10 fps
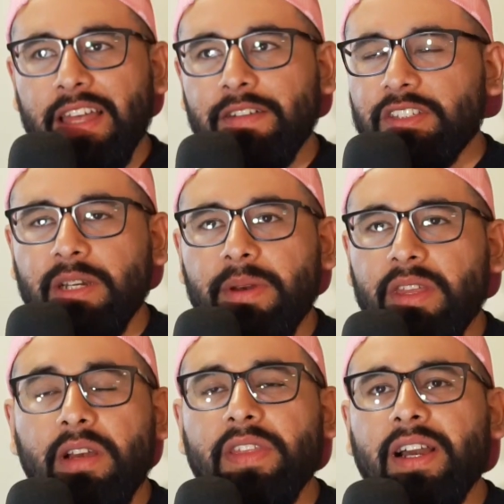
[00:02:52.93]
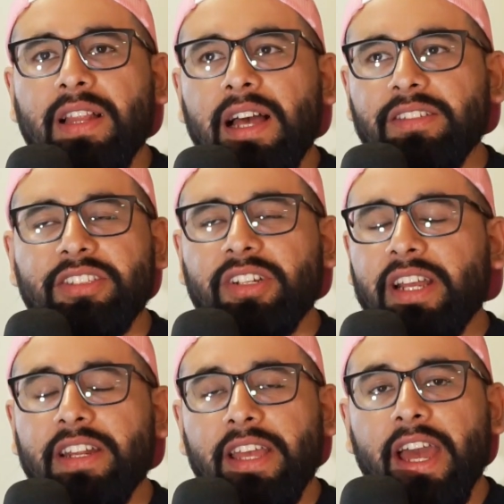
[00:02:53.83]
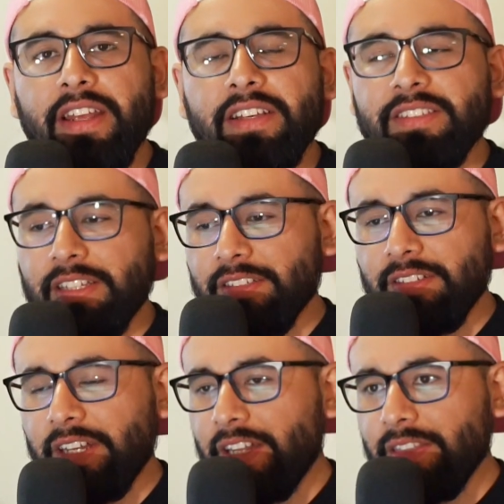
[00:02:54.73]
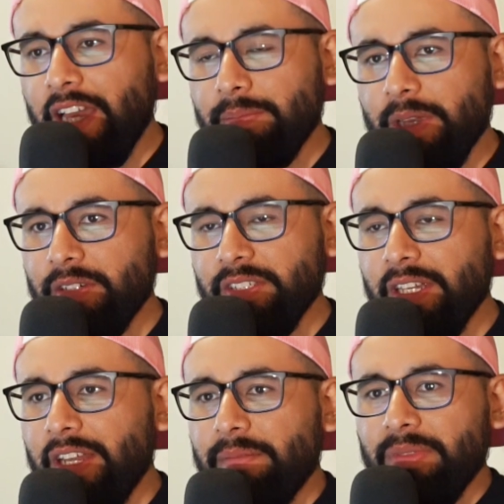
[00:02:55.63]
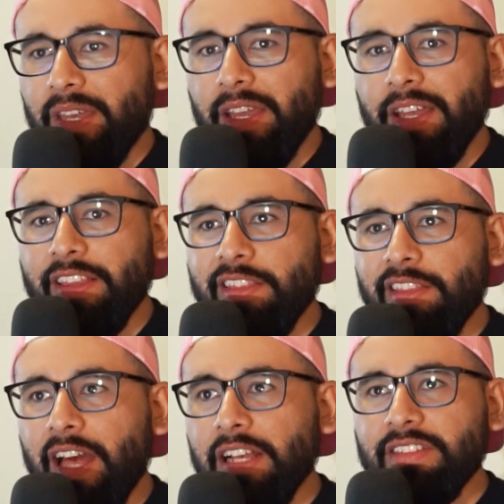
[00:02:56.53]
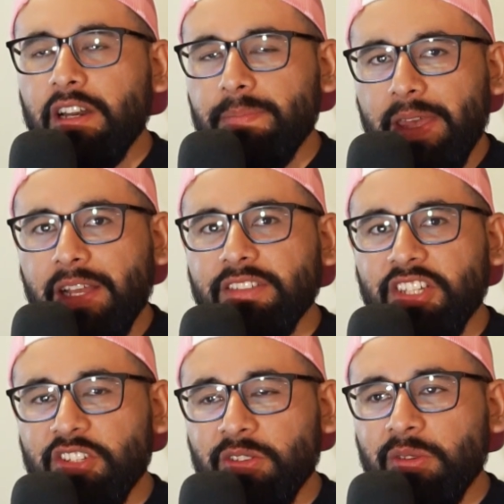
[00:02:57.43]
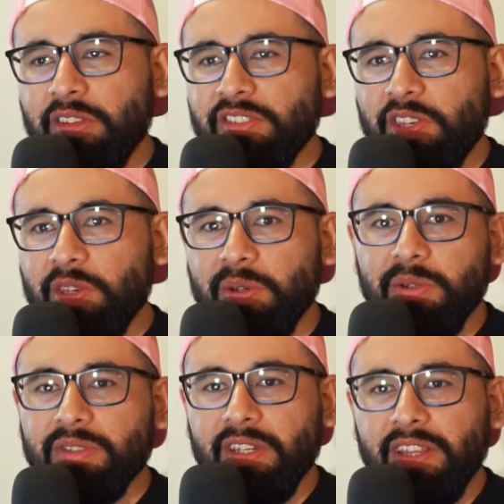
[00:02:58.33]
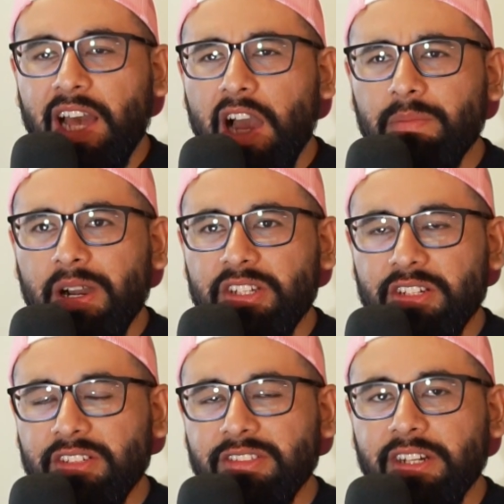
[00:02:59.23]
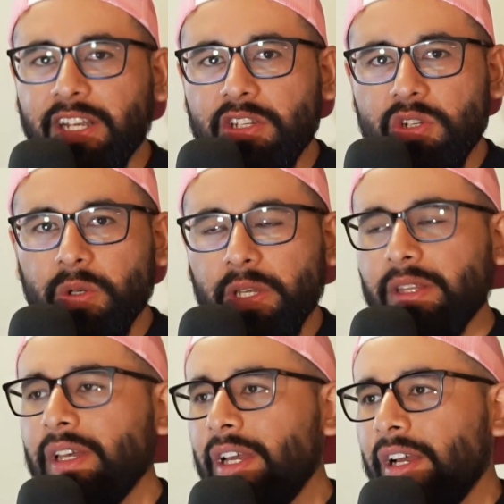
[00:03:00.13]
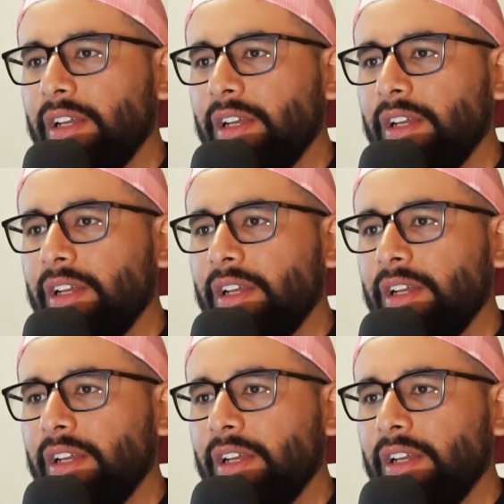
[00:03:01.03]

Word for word: And every time I think of that class, I start getting headaches and I start getting nightmares. And I started paying attention to these cues and how much I just didn't enjoy it.